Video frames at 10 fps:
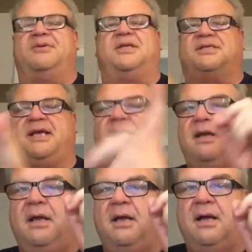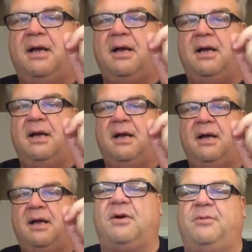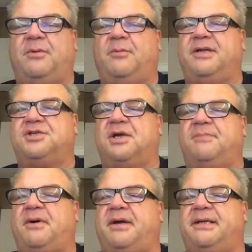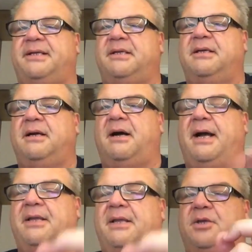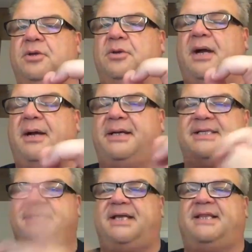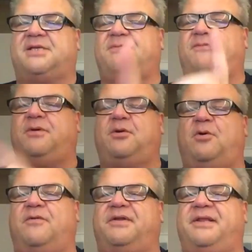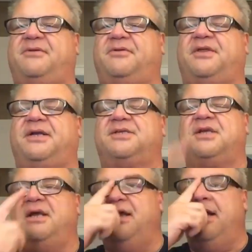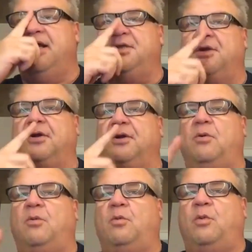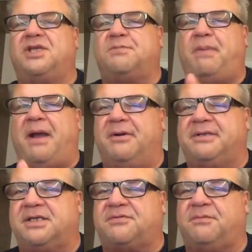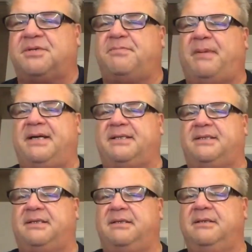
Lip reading: was going to say, before we want to jump on it, I'm going to say this before we go over to the other things. Which parent is from Sparta?